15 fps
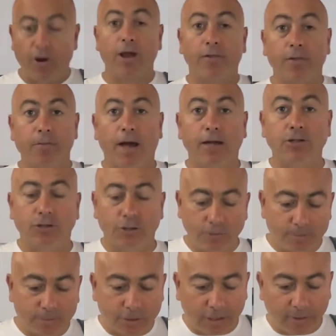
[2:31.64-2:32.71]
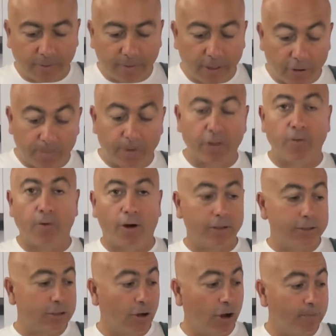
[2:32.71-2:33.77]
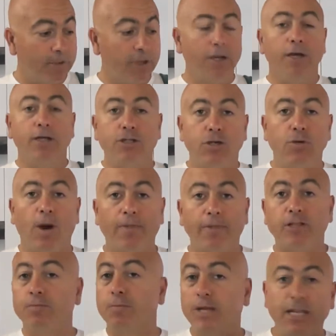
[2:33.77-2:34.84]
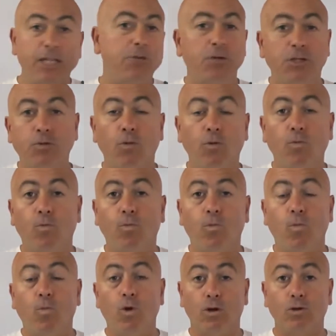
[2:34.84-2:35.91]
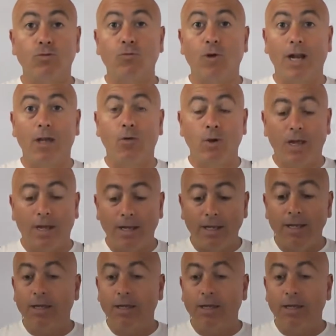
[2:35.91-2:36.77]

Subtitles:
browned the mushrooms. So that'll be the right time to add the spinach, which will really quickly.